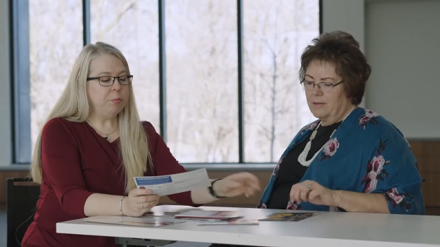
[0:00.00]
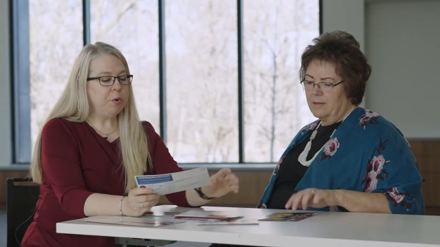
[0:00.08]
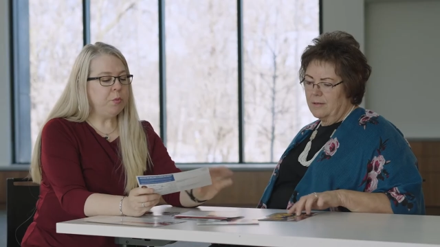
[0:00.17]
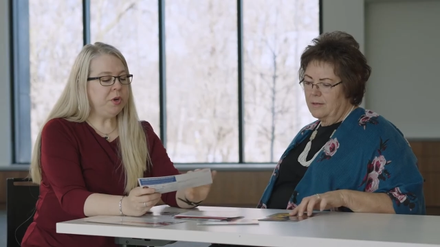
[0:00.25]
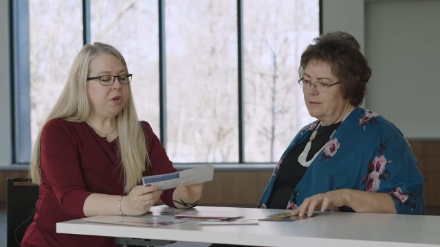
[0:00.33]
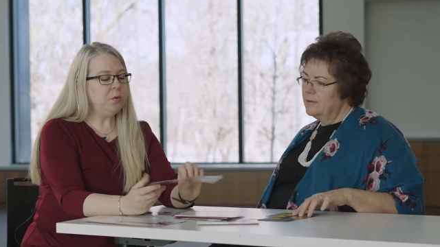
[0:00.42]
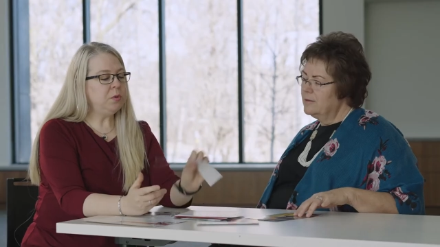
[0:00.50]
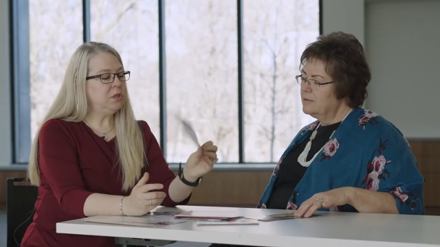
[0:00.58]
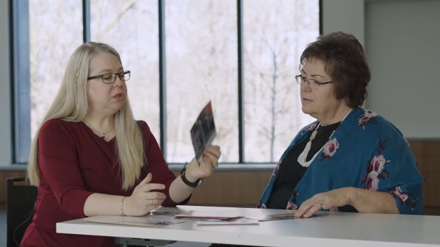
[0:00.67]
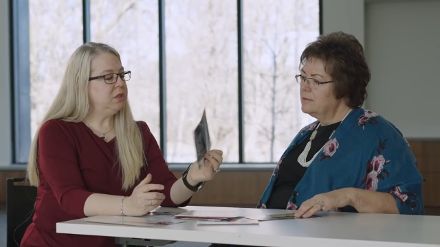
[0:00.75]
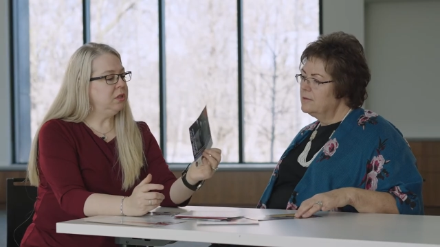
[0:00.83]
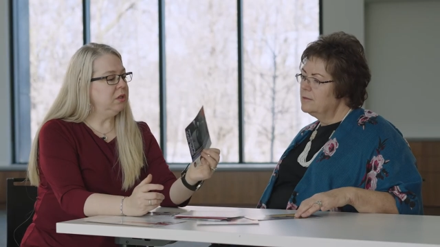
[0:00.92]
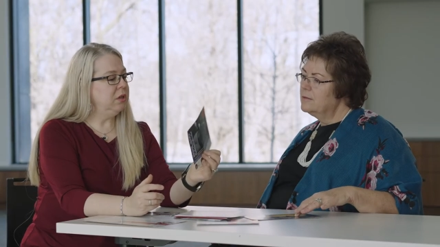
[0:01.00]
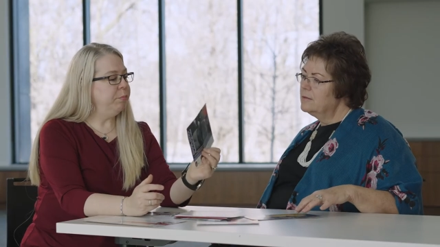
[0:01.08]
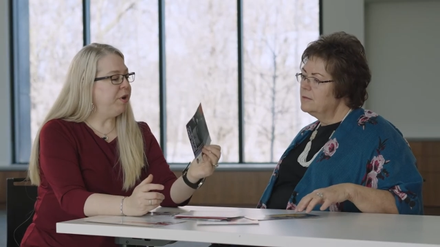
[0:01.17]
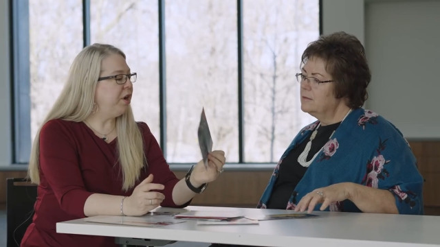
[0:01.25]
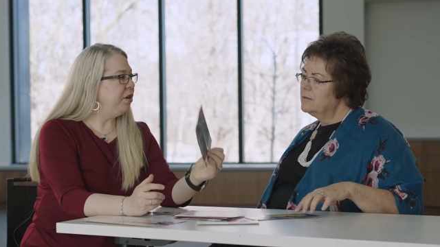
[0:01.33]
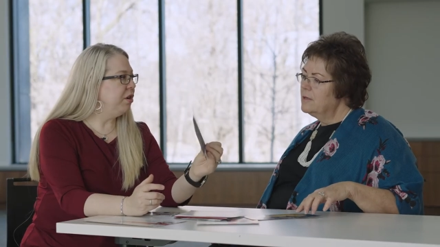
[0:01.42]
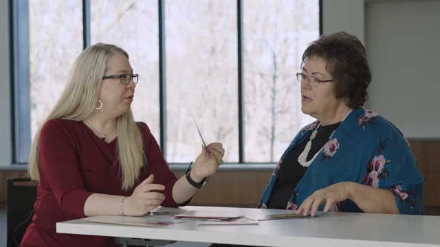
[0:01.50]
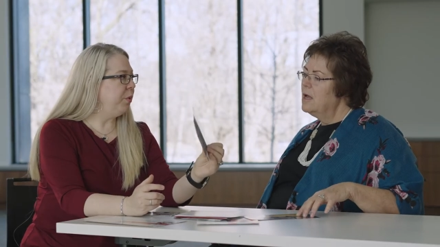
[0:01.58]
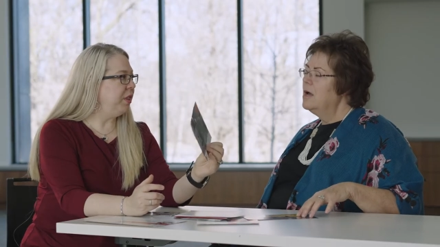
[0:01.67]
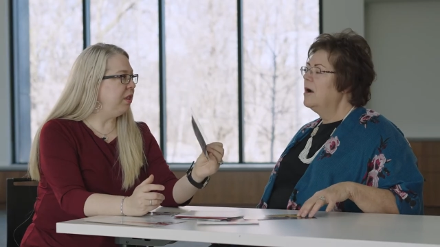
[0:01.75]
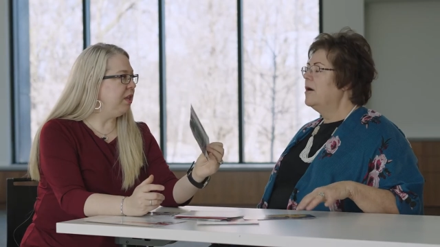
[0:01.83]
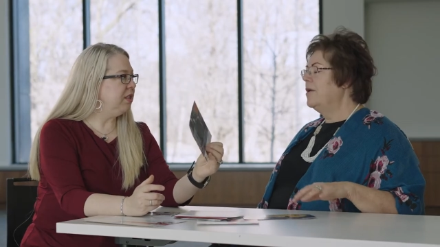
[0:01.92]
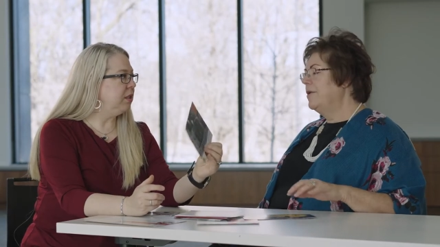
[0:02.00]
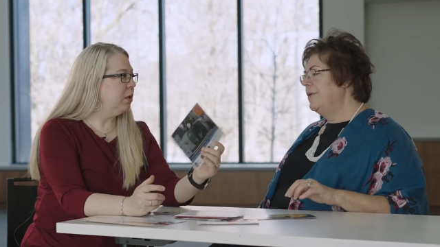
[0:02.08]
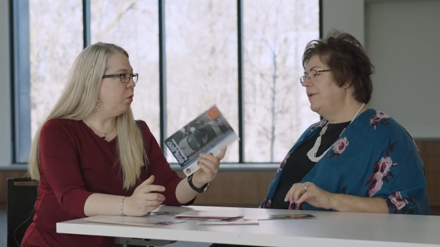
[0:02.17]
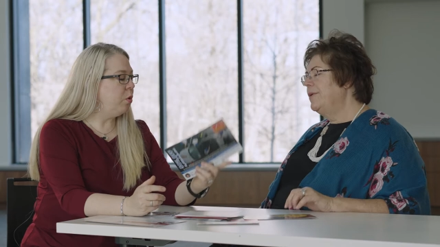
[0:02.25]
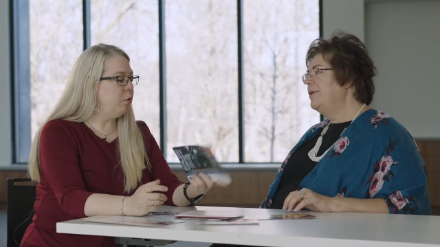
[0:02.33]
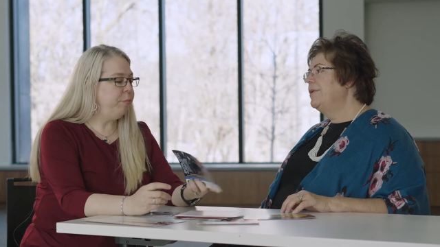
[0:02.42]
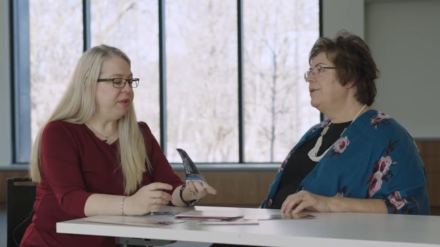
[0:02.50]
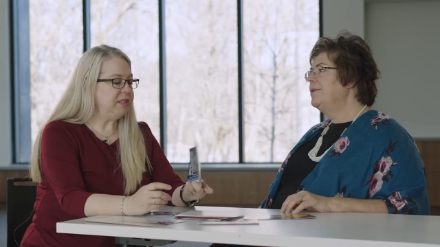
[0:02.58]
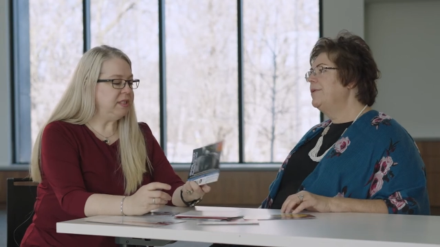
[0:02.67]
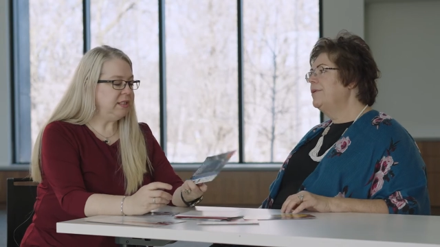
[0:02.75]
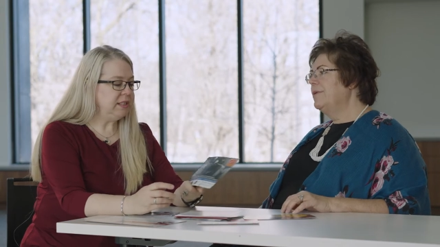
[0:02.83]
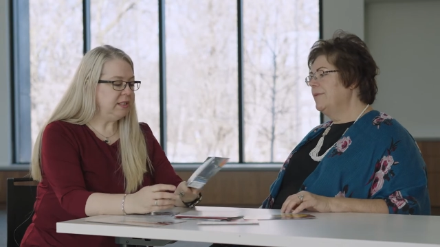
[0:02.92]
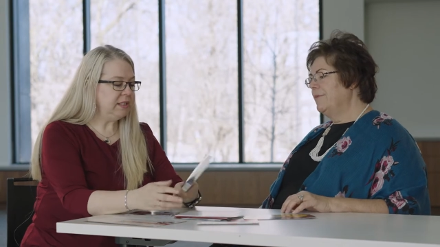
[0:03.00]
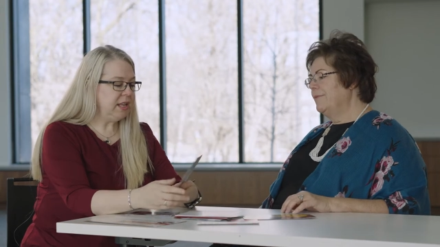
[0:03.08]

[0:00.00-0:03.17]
Speaker 1: But when you partner with these local businesses